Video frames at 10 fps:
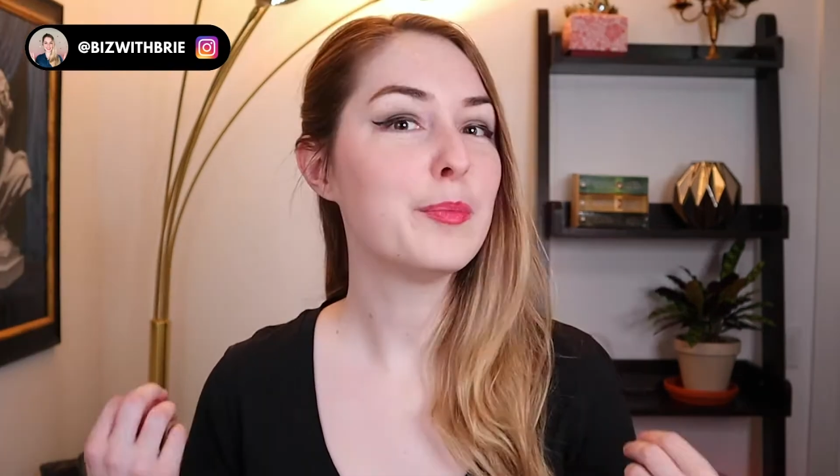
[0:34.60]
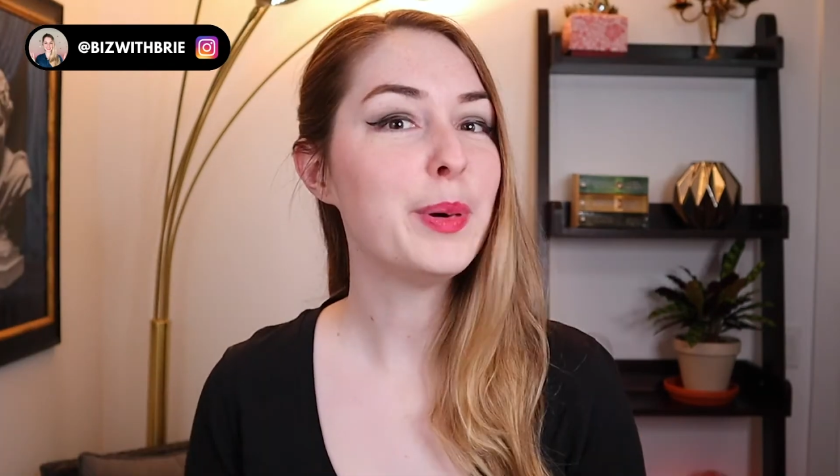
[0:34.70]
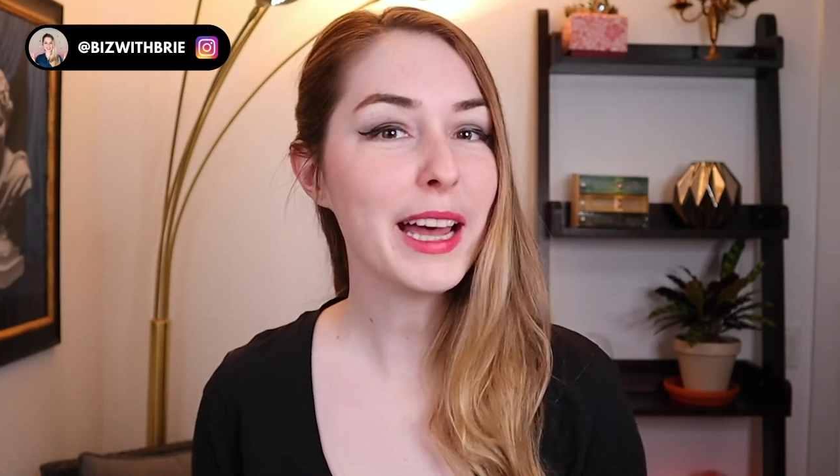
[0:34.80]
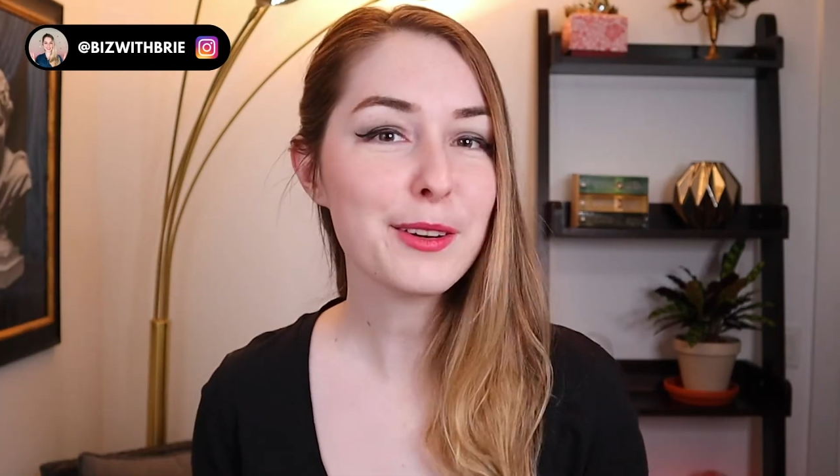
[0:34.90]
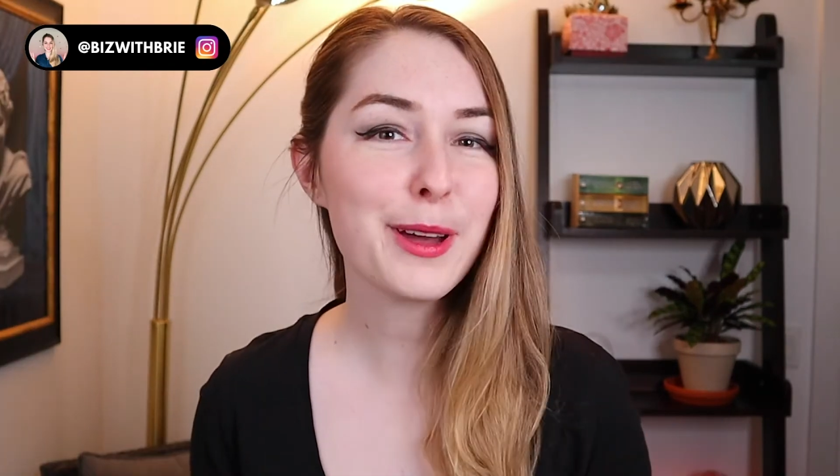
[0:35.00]

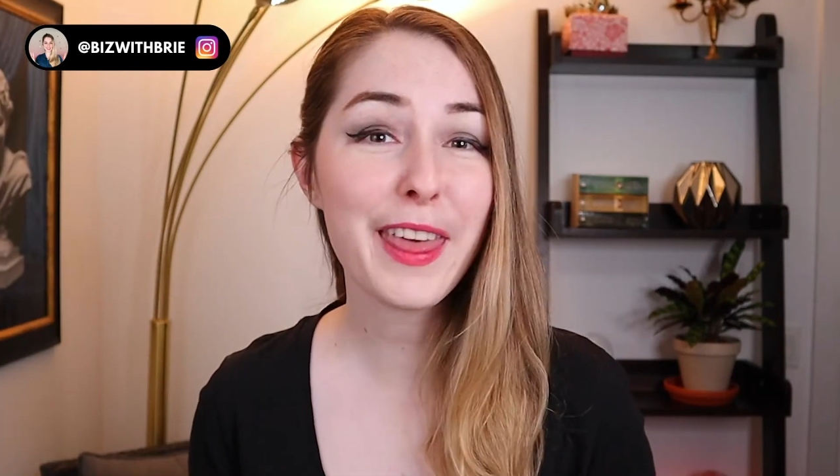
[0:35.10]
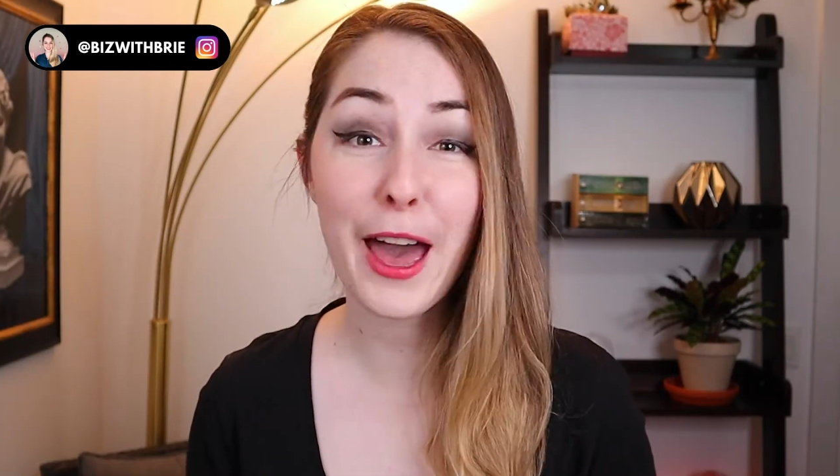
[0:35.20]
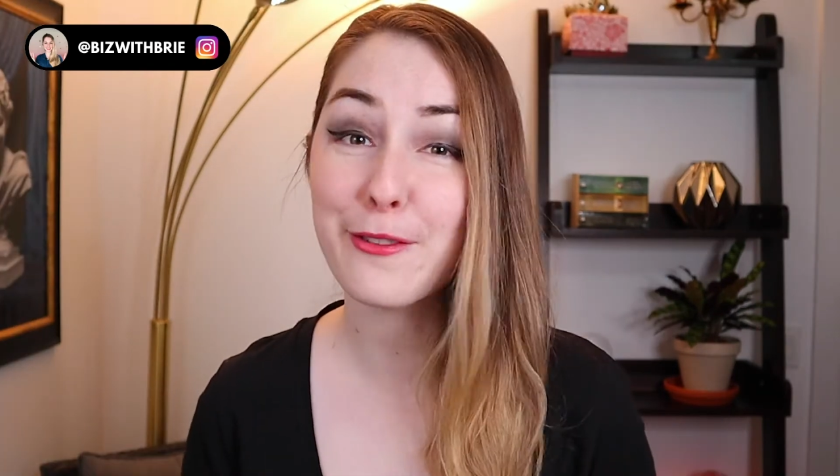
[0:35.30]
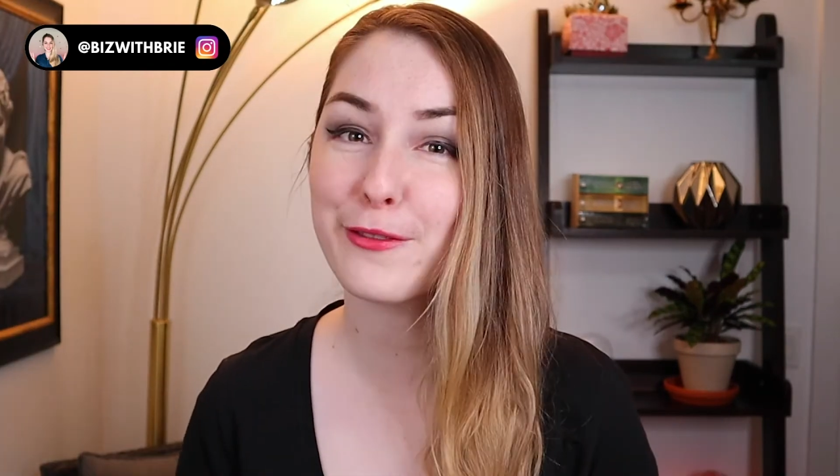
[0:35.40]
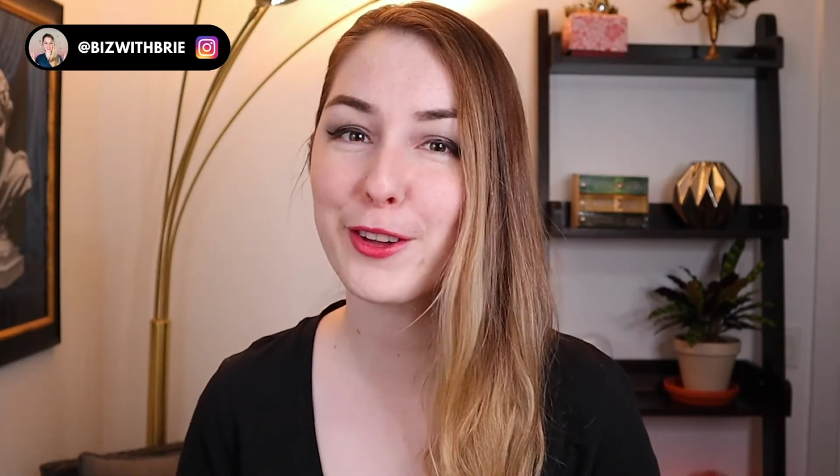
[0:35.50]
But
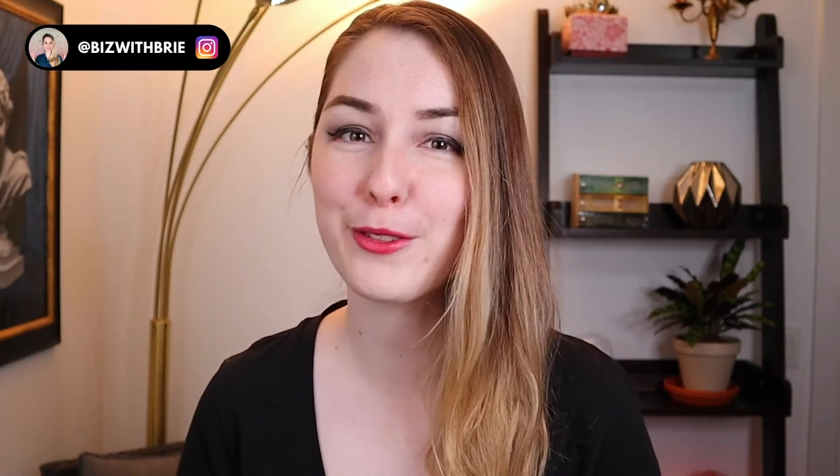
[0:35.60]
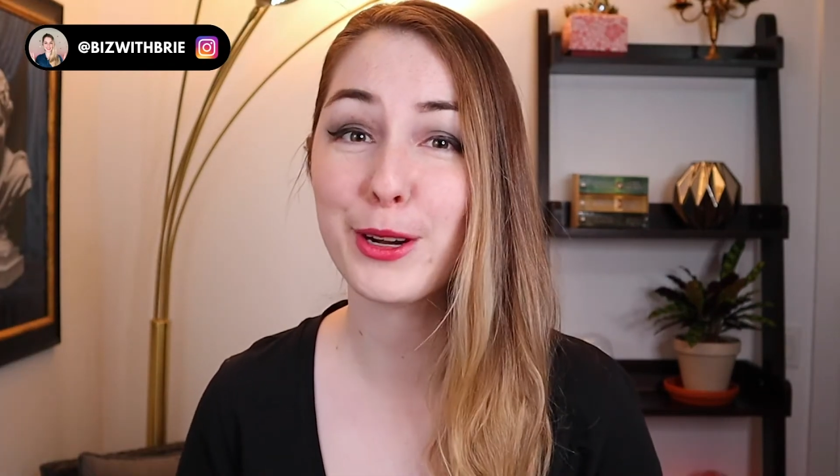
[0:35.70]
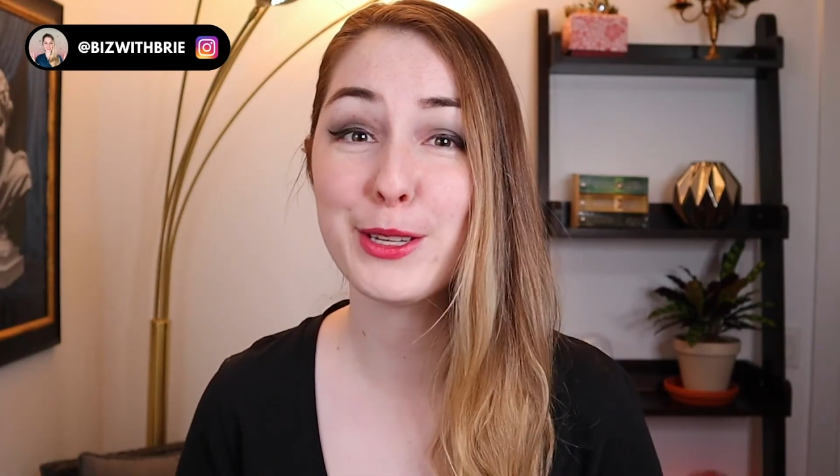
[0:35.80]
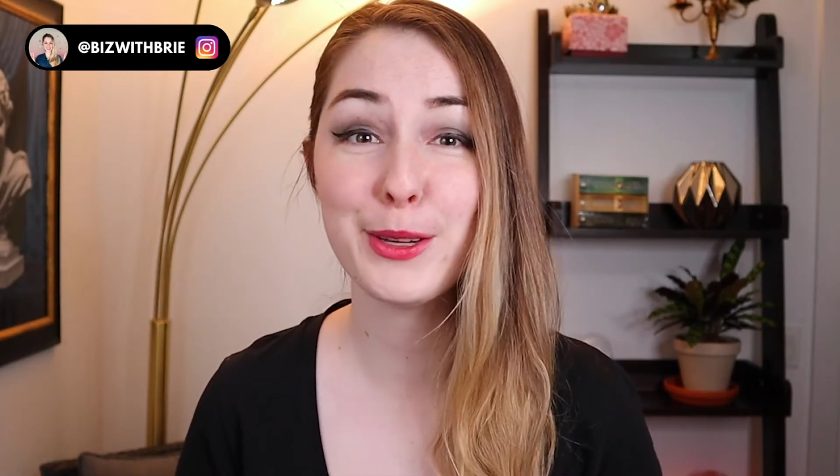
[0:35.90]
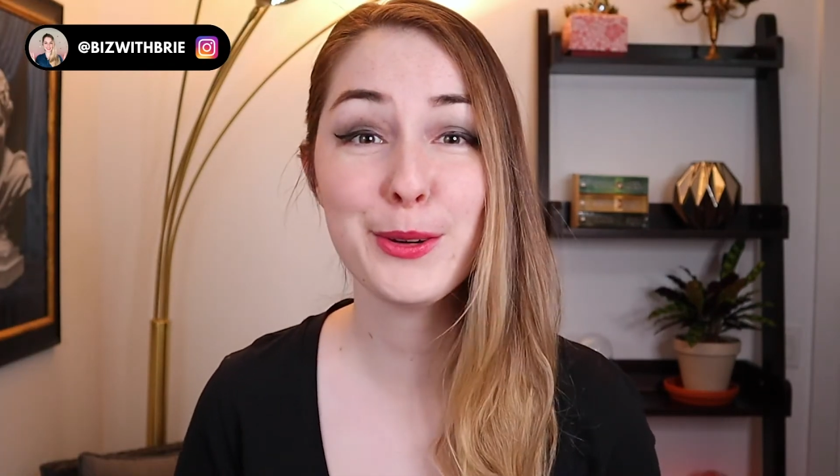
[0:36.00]
without further
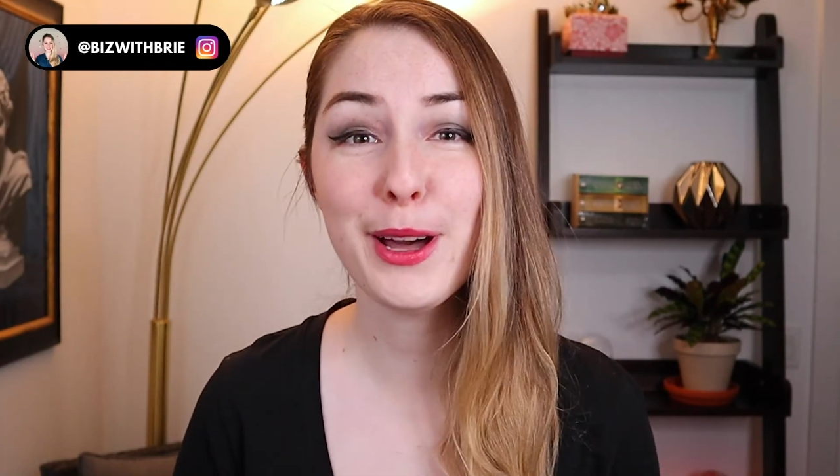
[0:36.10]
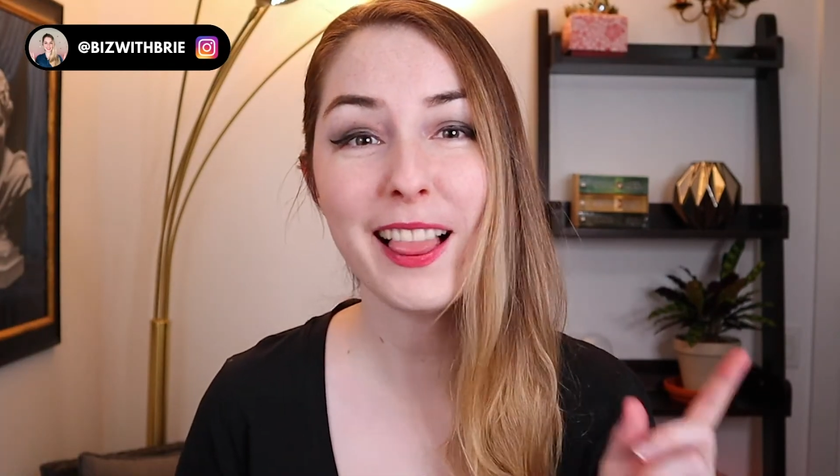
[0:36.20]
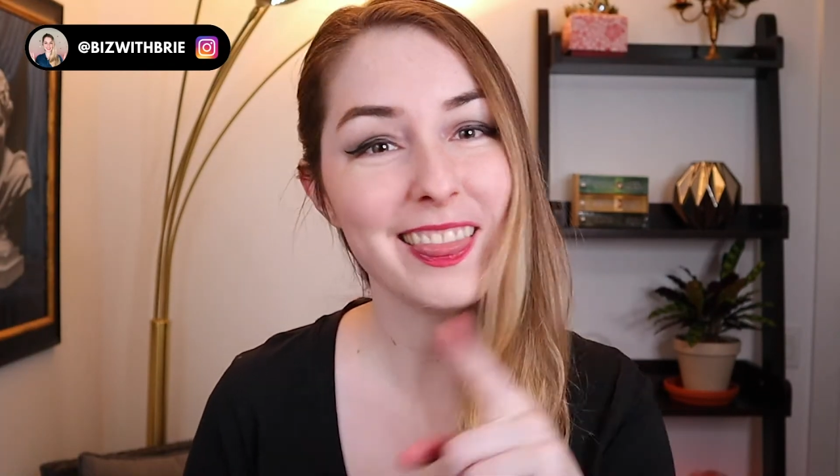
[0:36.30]
ado,